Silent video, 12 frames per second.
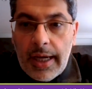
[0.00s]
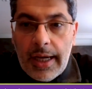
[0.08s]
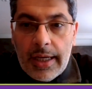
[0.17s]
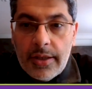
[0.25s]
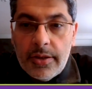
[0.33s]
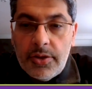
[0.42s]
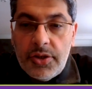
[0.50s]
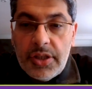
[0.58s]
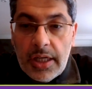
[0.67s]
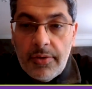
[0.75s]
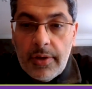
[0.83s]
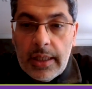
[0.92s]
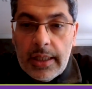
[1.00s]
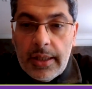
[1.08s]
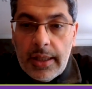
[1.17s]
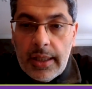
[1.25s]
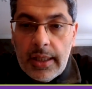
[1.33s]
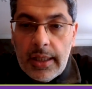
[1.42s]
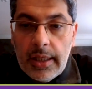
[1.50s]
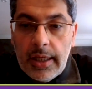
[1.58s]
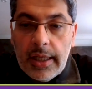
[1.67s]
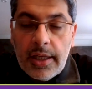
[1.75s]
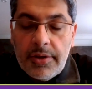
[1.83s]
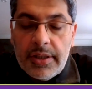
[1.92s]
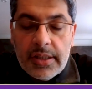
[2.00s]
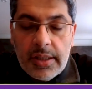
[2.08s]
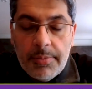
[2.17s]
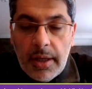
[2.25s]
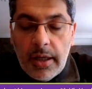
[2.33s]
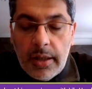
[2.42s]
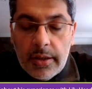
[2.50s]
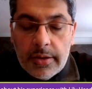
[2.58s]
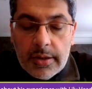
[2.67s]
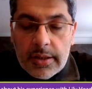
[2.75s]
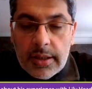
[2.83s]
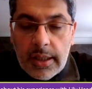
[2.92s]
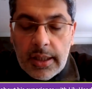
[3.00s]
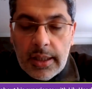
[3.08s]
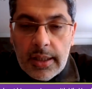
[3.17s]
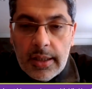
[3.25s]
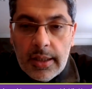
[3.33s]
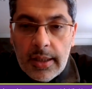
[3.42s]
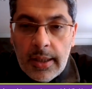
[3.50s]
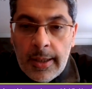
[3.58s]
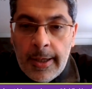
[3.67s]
and generally the increased demands in